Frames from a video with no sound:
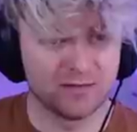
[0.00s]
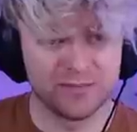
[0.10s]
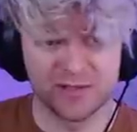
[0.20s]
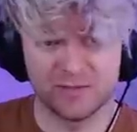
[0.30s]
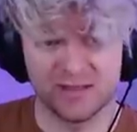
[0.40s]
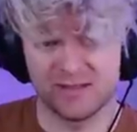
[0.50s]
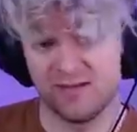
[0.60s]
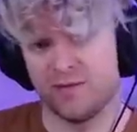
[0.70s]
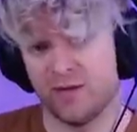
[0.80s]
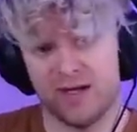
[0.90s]
bishop takes c
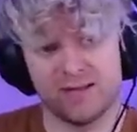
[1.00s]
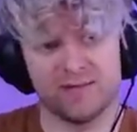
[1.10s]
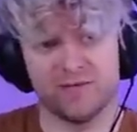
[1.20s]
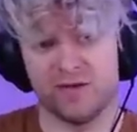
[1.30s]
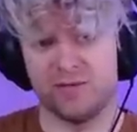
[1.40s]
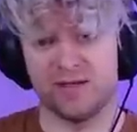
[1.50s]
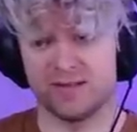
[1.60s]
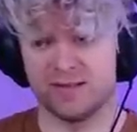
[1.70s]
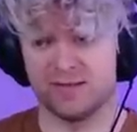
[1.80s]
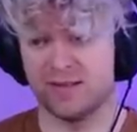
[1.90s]
four. Hey, it's a free
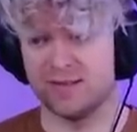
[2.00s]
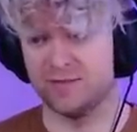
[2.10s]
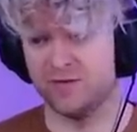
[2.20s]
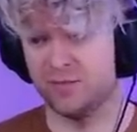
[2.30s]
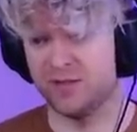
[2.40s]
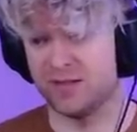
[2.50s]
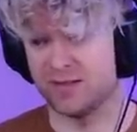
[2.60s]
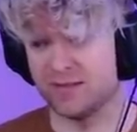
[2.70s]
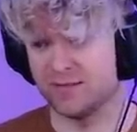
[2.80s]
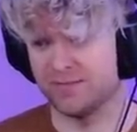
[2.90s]
piece. It's a free piece.